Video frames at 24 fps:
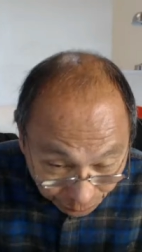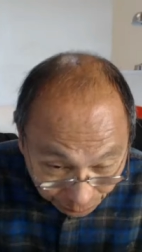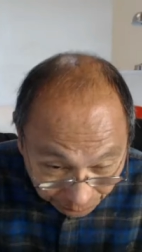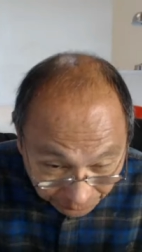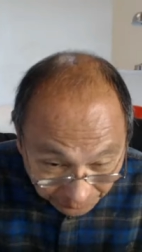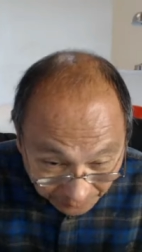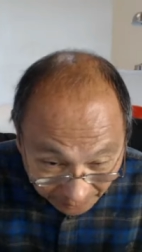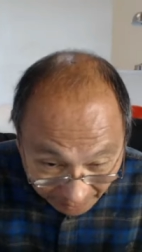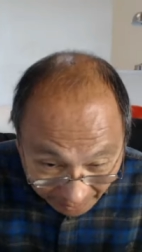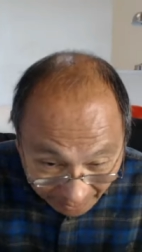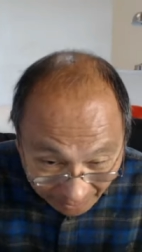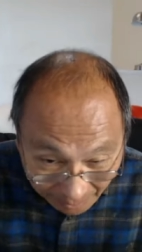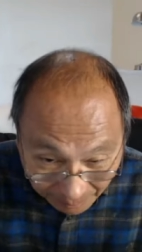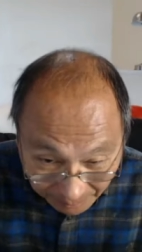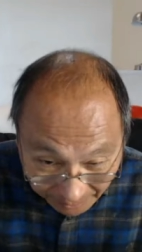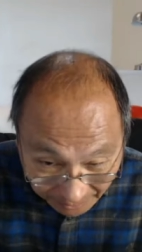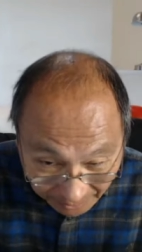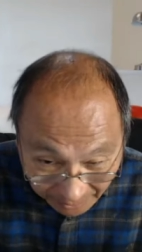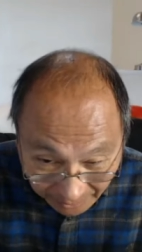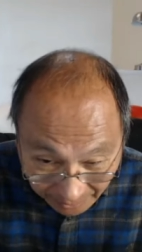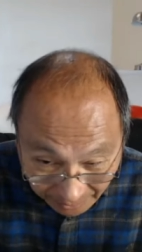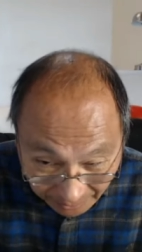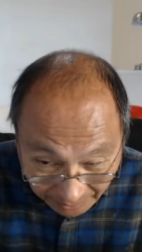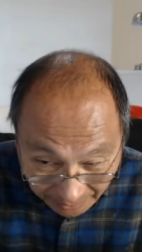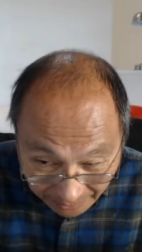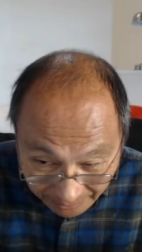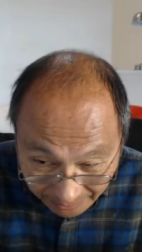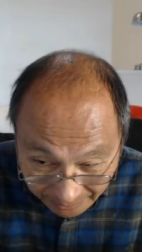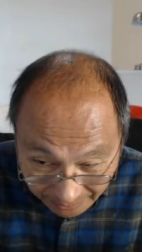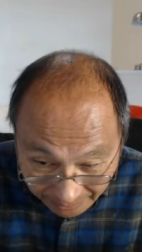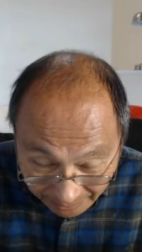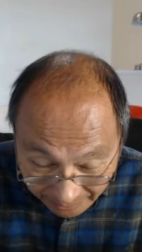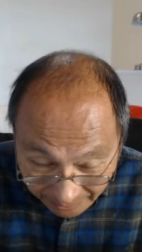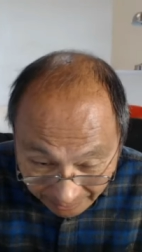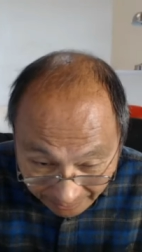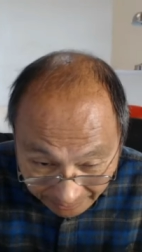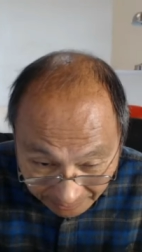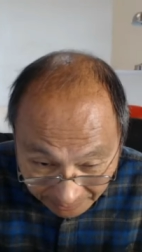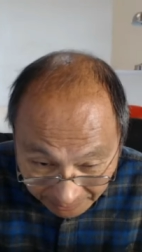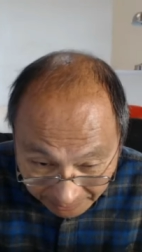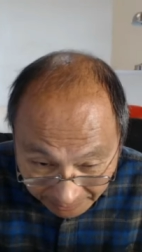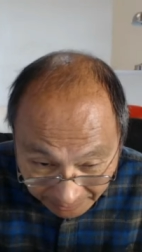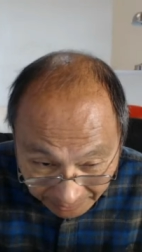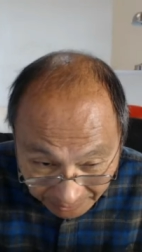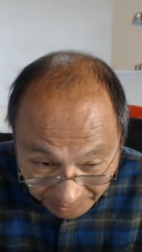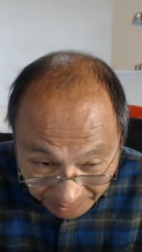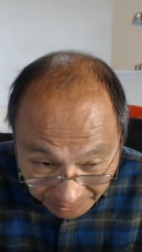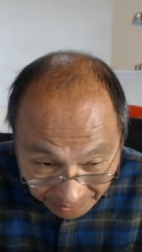phenomenon. Uh, I think
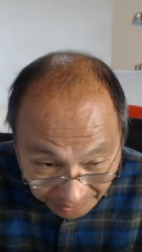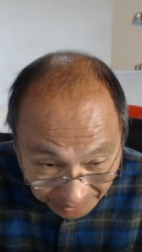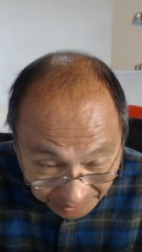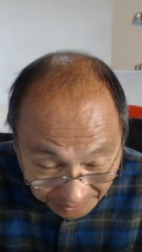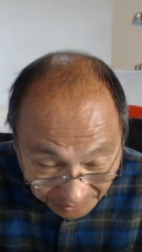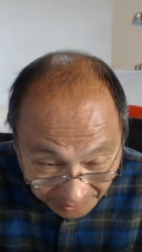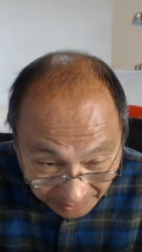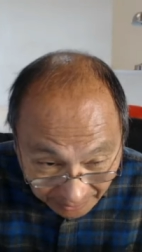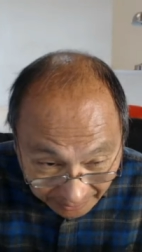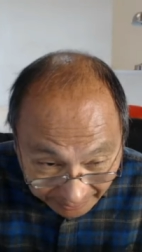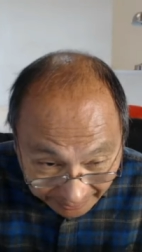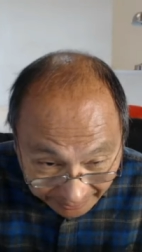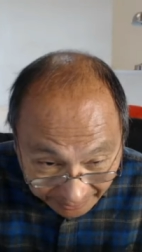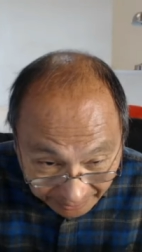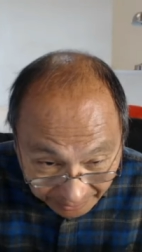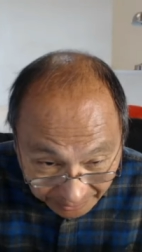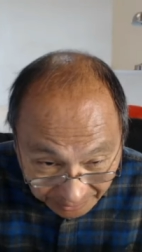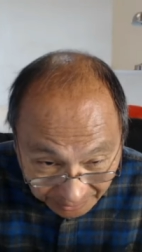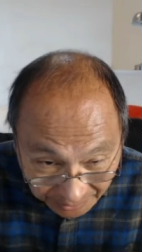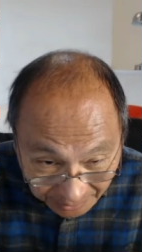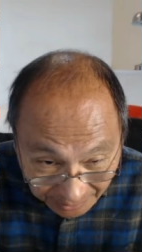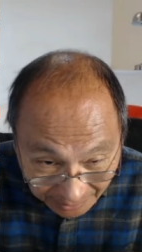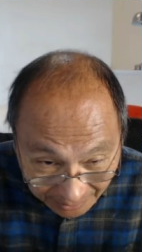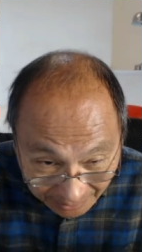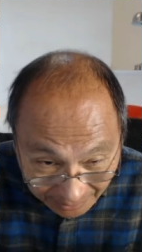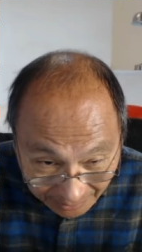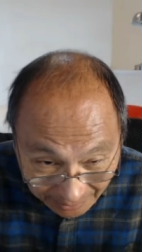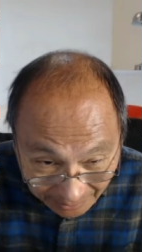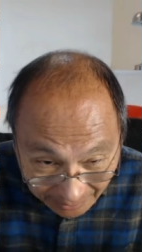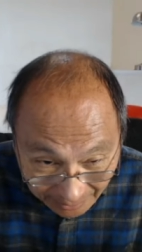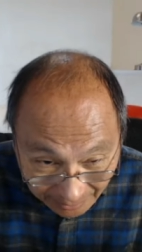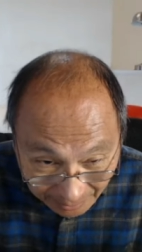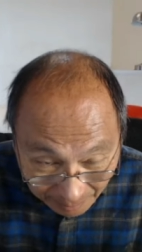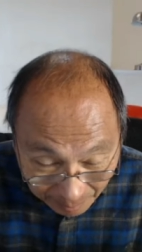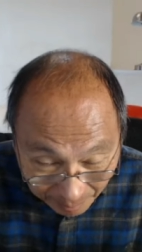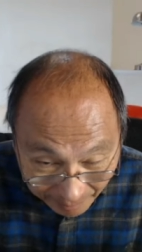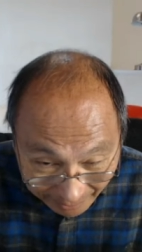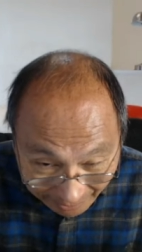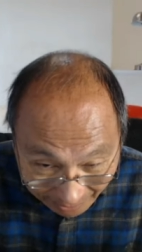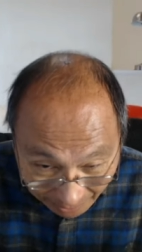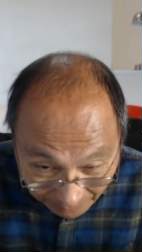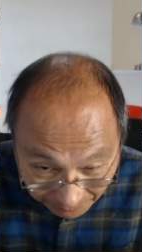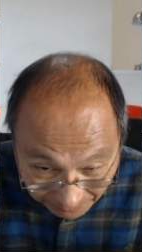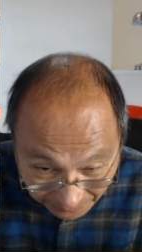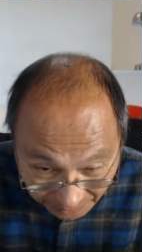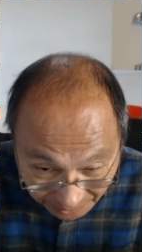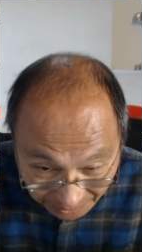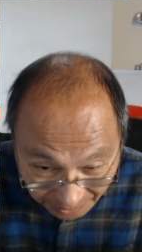it's just the latest
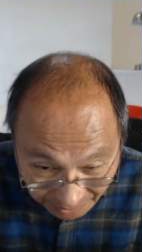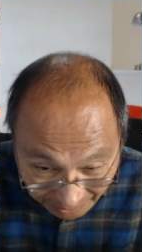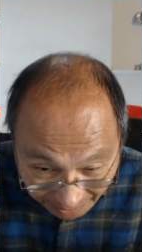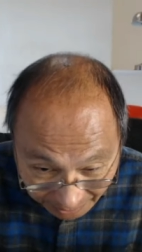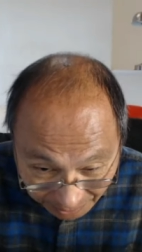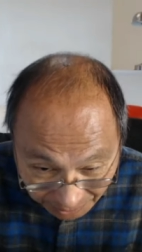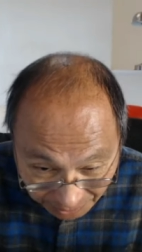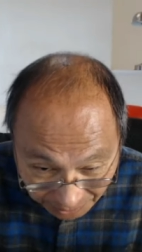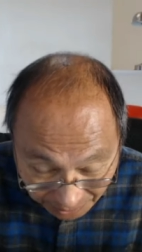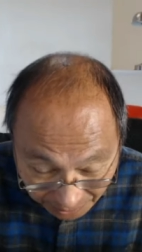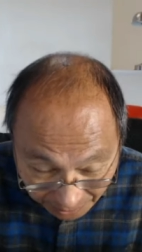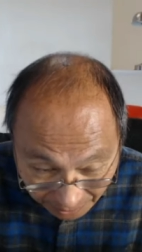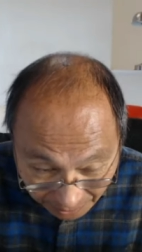manifestation